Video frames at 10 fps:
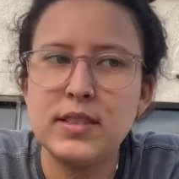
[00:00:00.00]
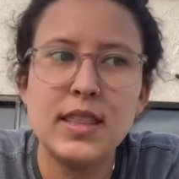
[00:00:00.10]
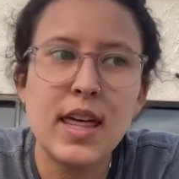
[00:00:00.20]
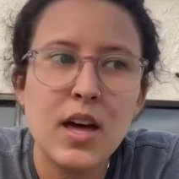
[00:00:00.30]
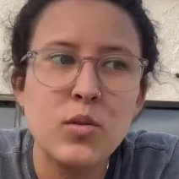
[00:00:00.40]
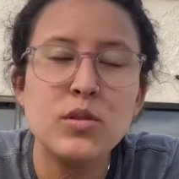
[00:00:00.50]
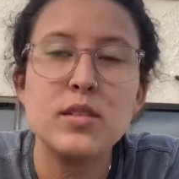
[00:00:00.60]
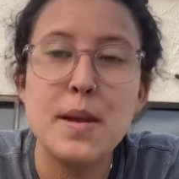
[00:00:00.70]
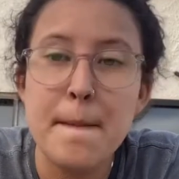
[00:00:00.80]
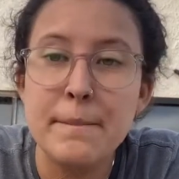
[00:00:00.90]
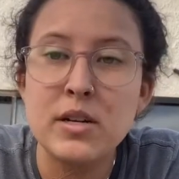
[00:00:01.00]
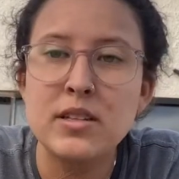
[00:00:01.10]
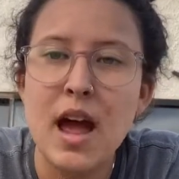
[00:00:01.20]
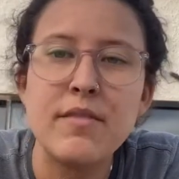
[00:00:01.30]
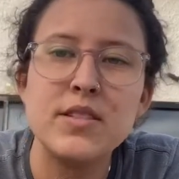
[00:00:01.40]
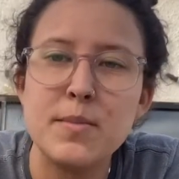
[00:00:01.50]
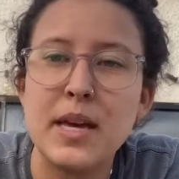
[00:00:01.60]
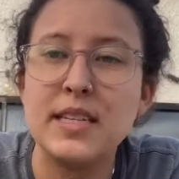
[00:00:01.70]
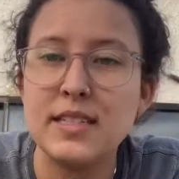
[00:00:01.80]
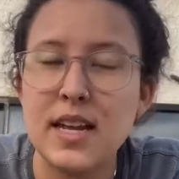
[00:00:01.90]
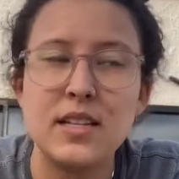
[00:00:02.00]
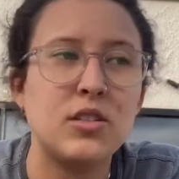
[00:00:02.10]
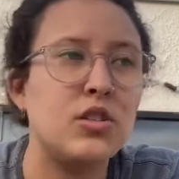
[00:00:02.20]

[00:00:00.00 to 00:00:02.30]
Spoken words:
Those numbers have to make sense.